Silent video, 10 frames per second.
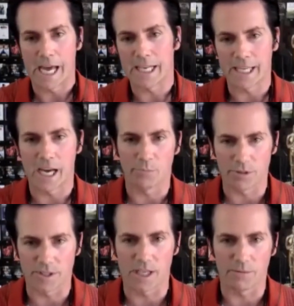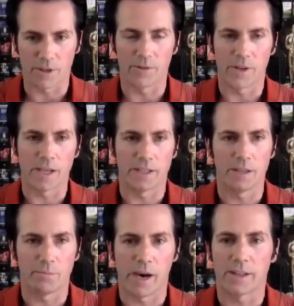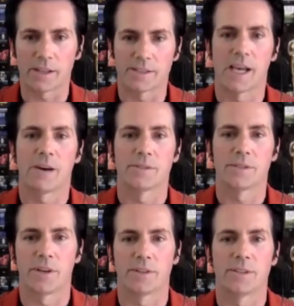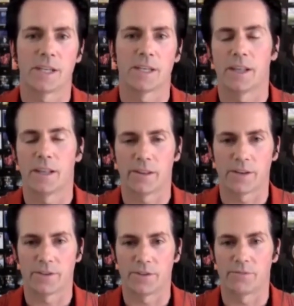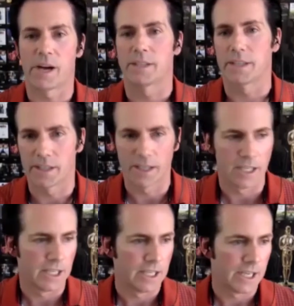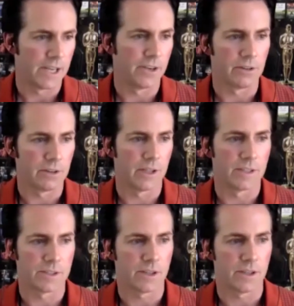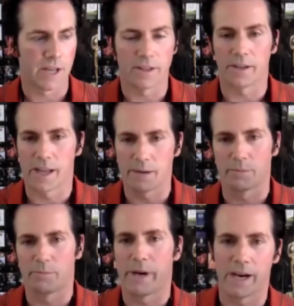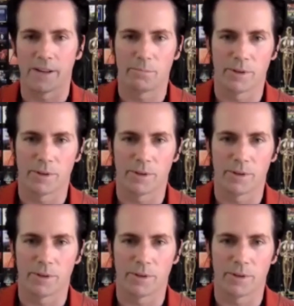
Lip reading: 99% would go the AD path because that was their ticket they thought to directing and, or let's call that the glamour path.